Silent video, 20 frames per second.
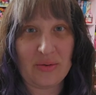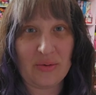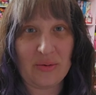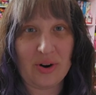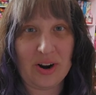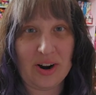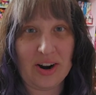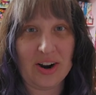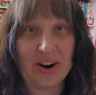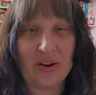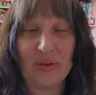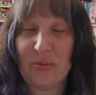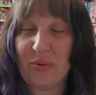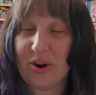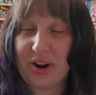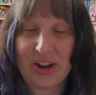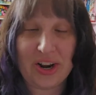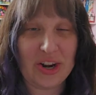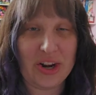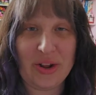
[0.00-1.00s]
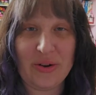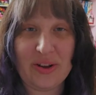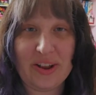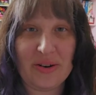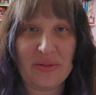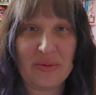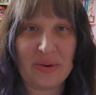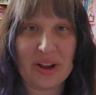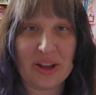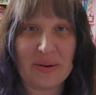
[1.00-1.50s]
We're going to do it.
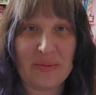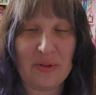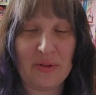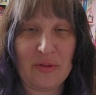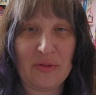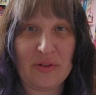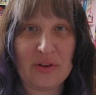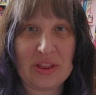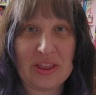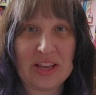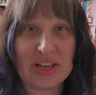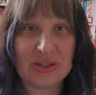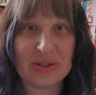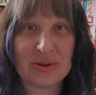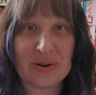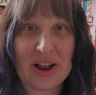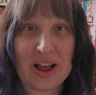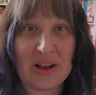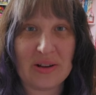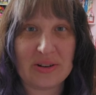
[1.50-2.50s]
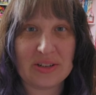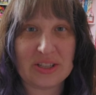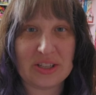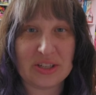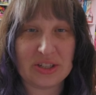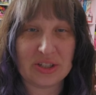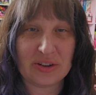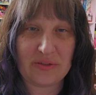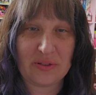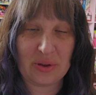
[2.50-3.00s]
We're going to move a few things around.
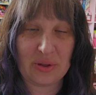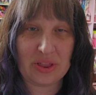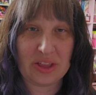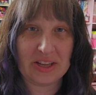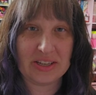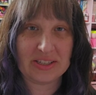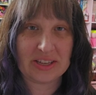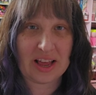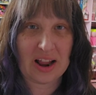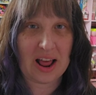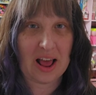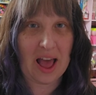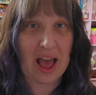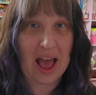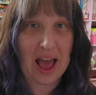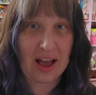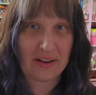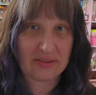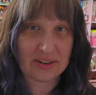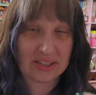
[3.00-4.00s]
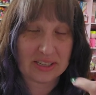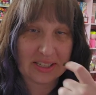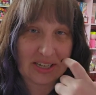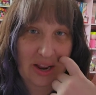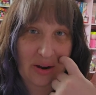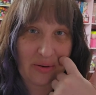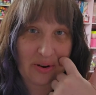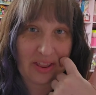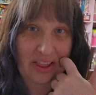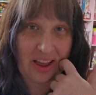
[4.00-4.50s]
There's a few things that have to
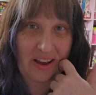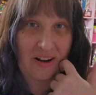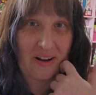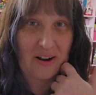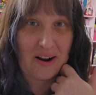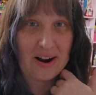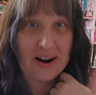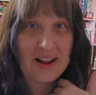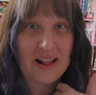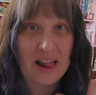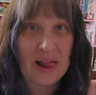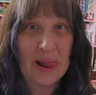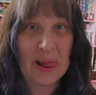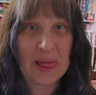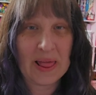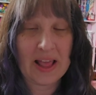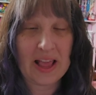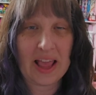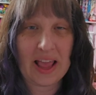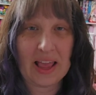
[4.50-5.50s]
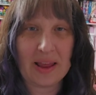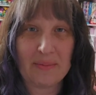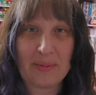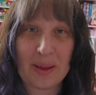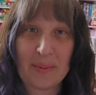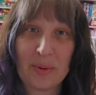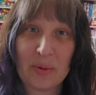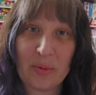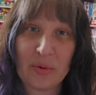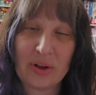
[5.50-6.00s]
stay where they are, and
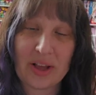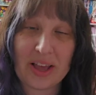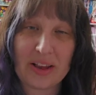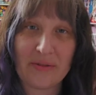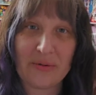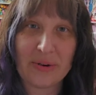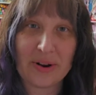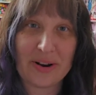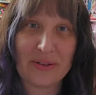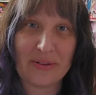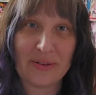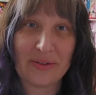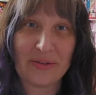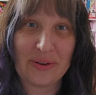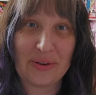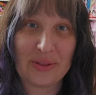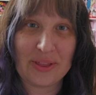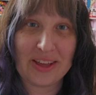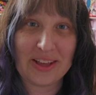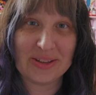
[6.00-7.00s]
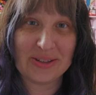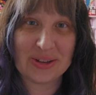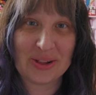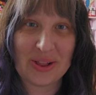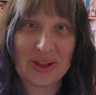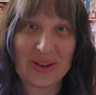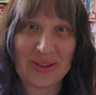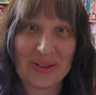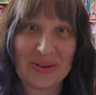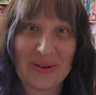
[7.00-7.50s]
maybe we'll get rid of a few things
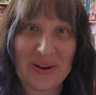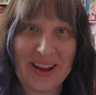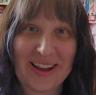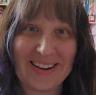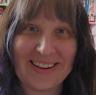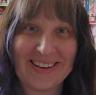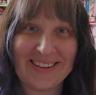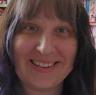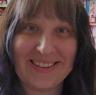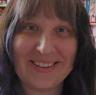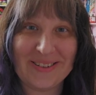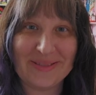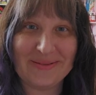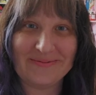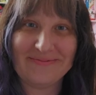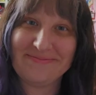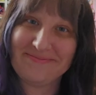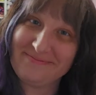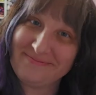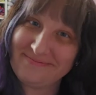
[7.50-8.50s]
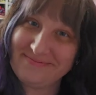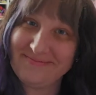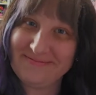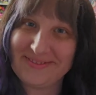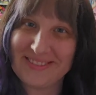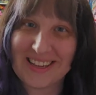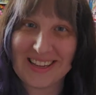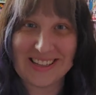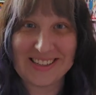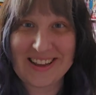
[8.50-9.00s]
along the way.
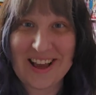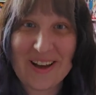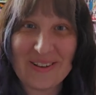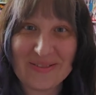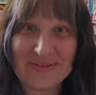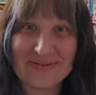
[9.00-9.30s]
Let's go.